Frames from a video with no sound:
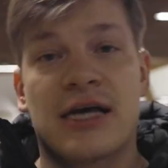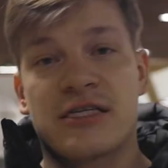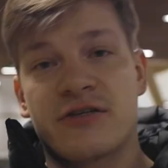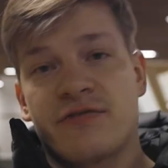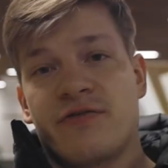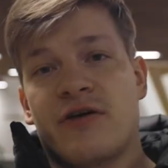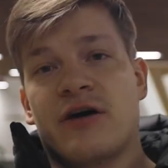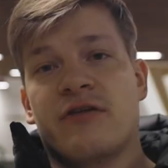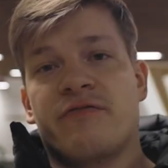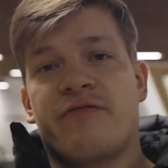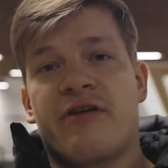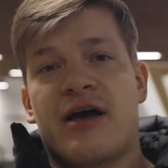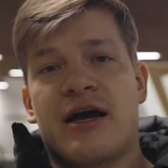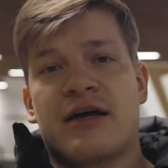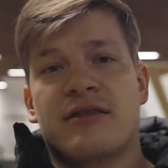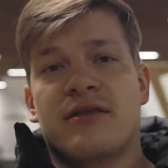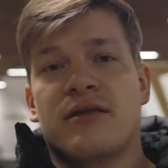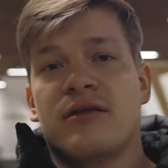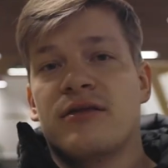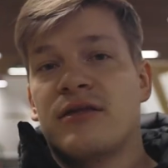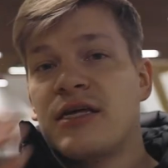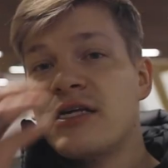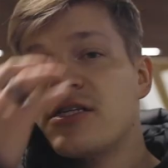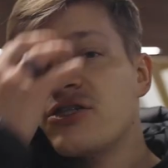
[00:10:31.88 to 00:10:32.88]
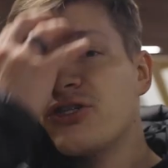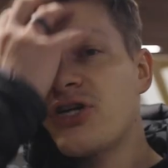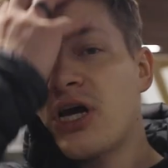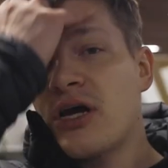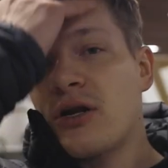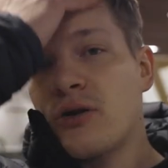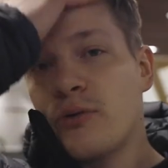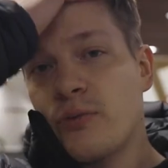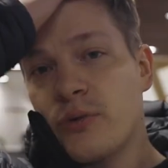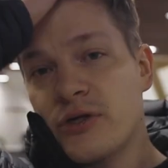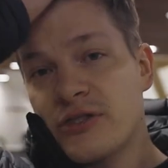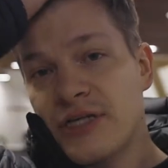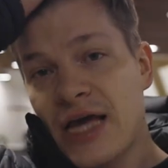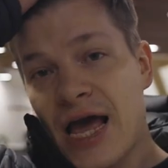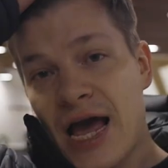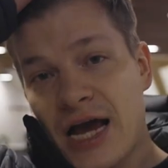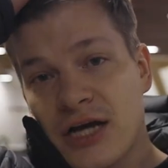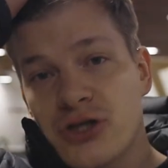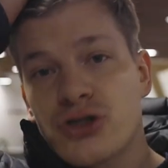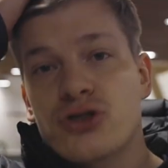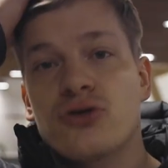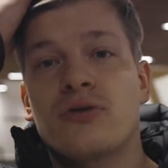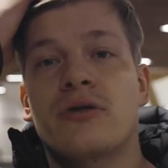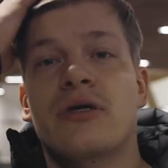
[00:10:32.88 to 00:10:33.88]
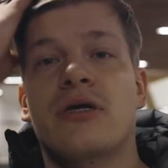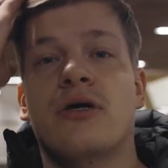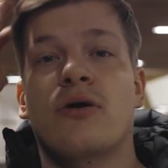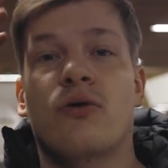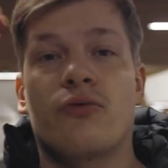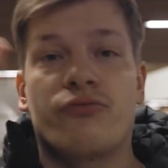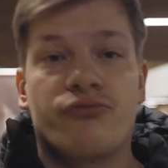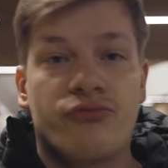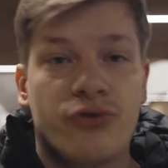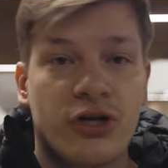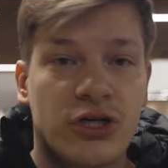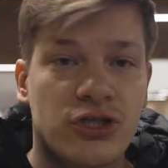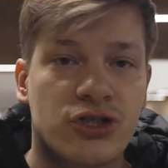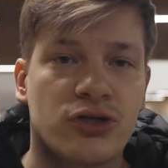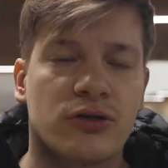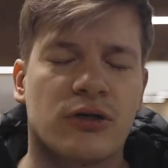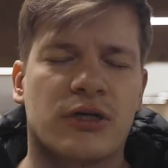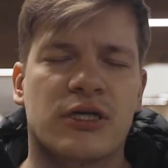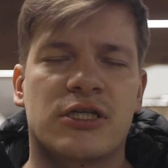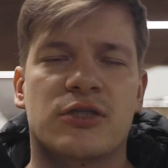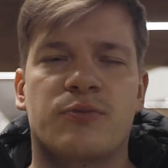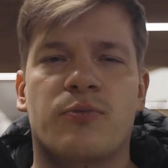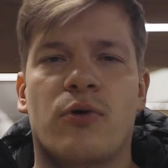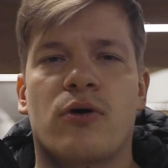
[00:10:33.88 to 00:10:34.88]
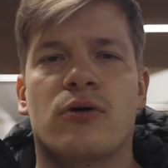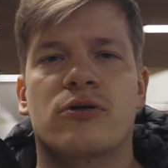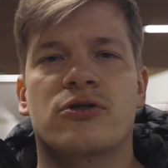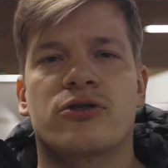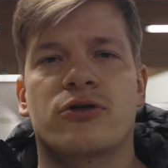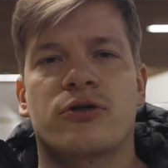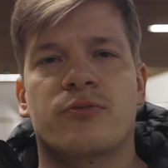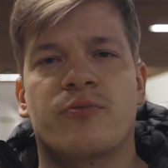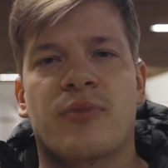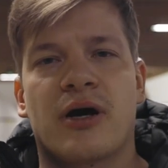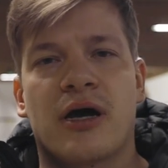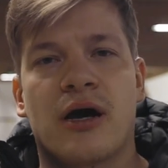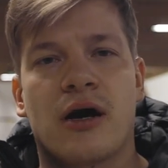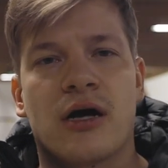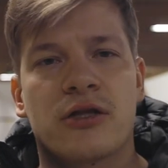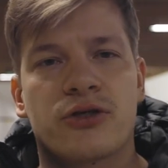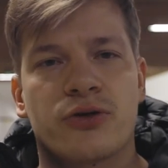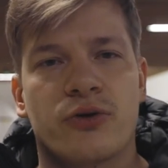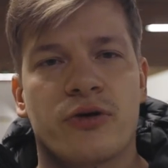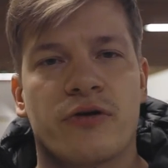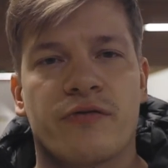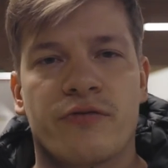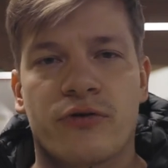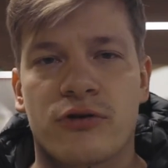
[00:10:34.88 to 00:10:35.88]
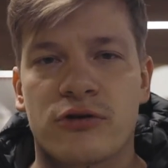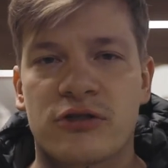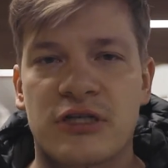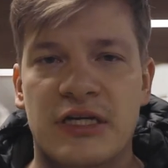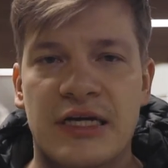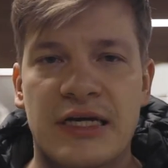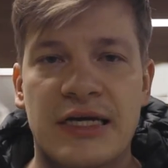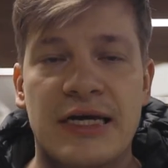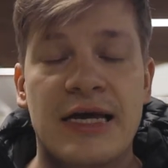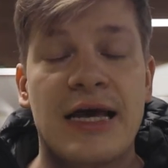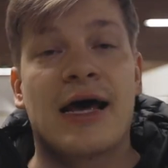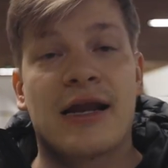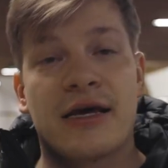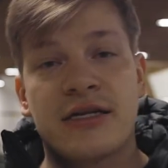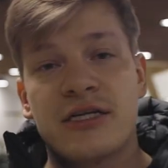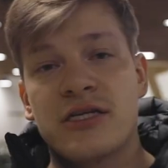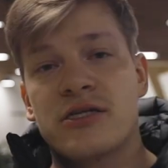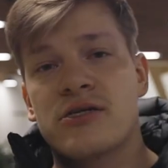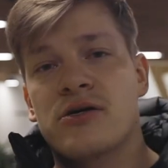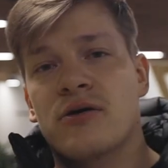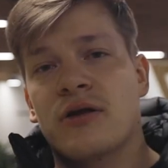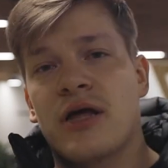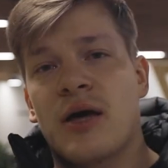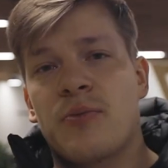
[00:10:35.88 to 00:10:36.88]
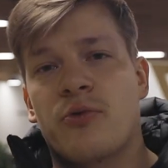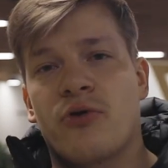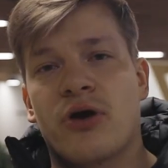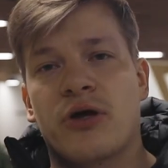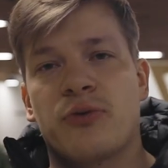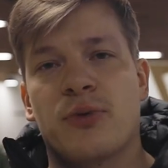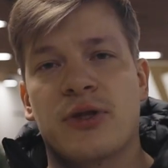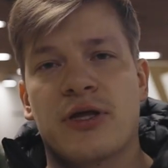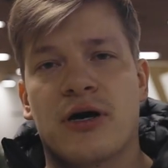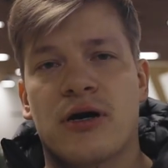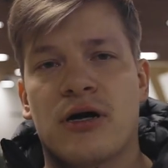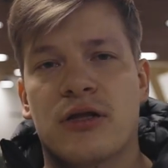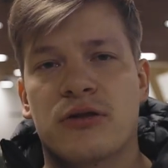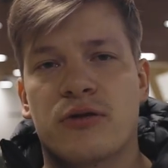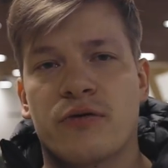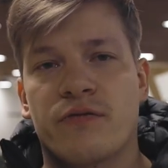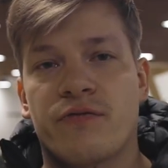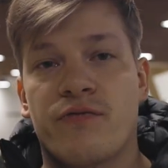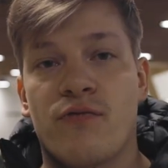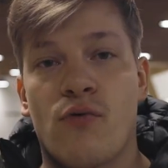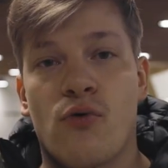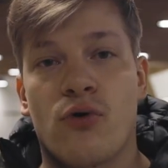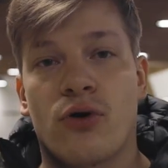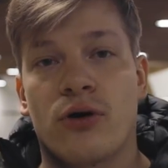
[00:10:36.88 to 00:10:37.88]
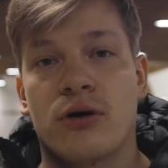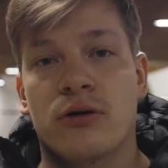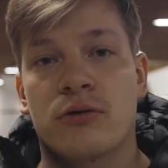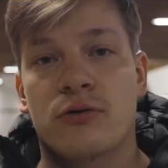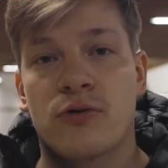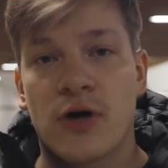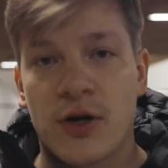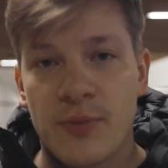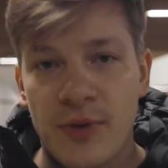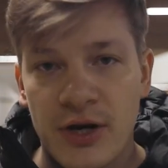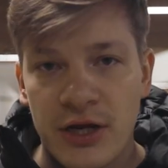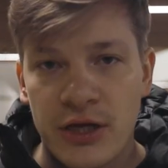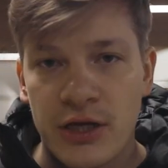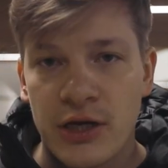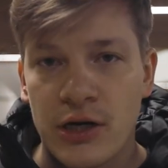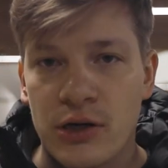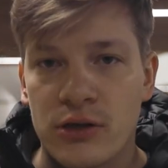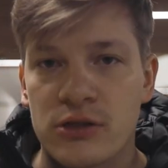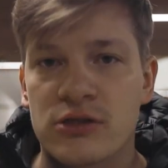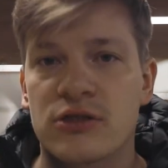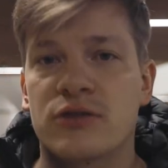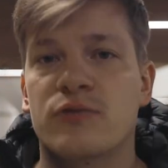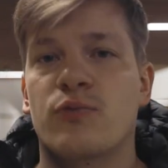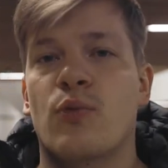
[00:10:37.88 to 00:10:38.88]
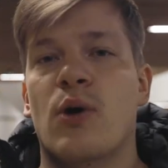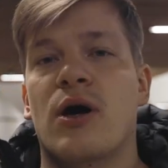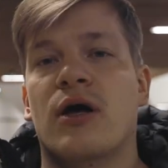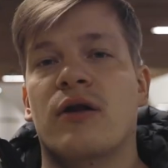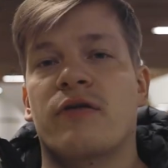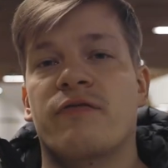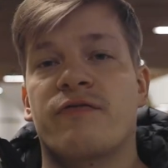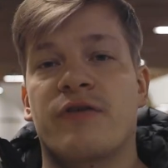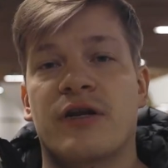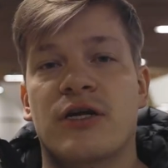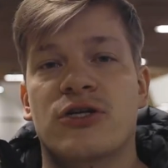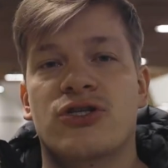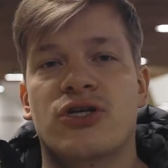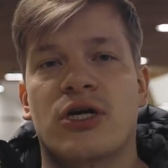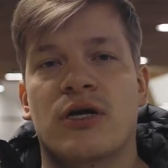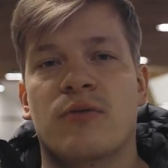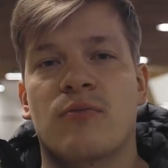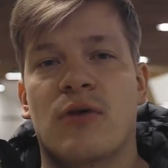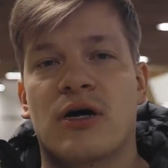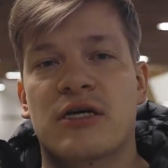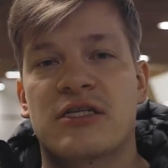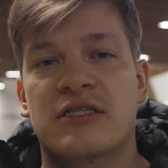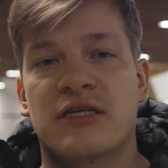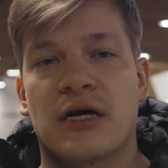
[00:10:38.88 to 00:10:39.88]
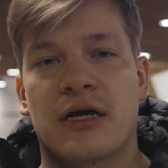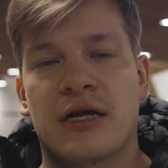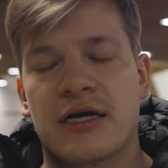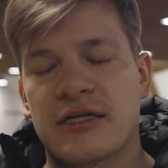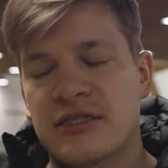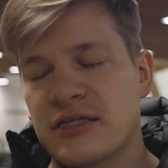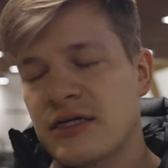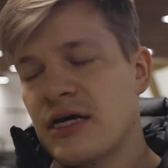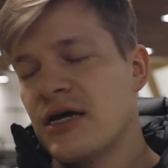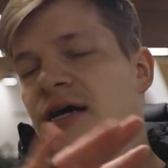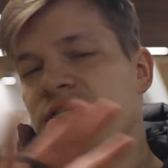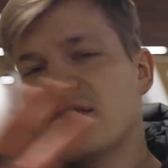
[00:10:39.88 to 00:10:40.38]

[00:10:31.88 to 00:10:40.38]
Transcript: As a fun fact, this channel was actually originally sponsored by Aalto University, and I did collaborate with Aalto for quite many years while finishing my studies.